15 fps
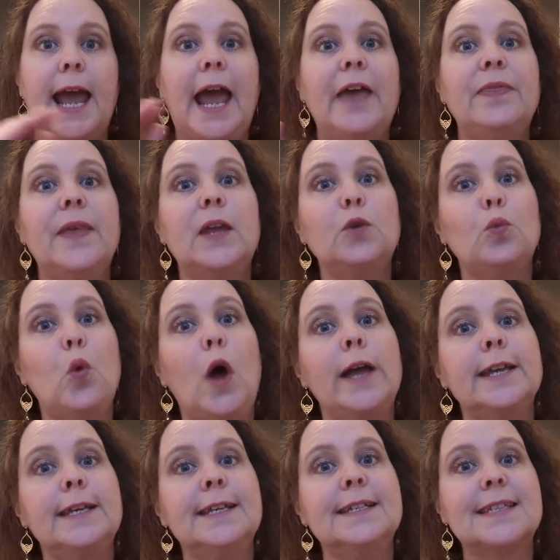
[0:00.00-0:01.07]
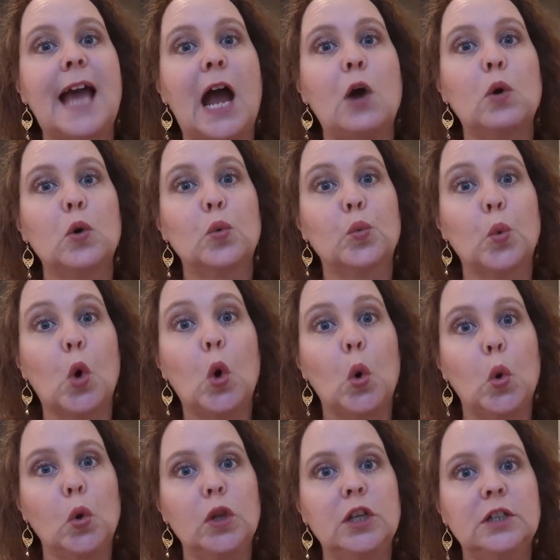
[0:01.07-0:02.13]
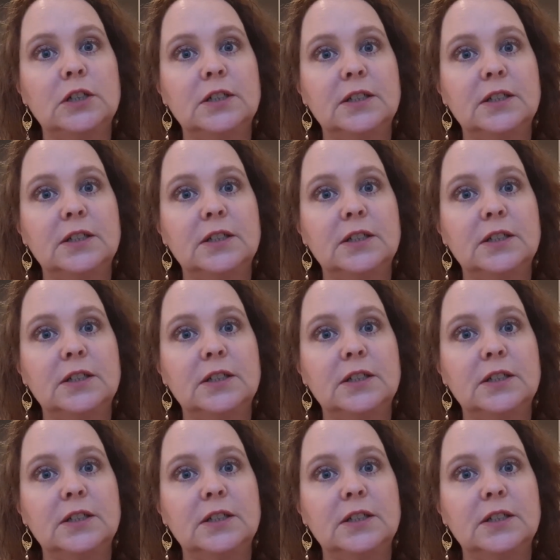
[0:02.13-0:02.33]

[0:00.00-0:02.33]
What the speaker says: And then what is our role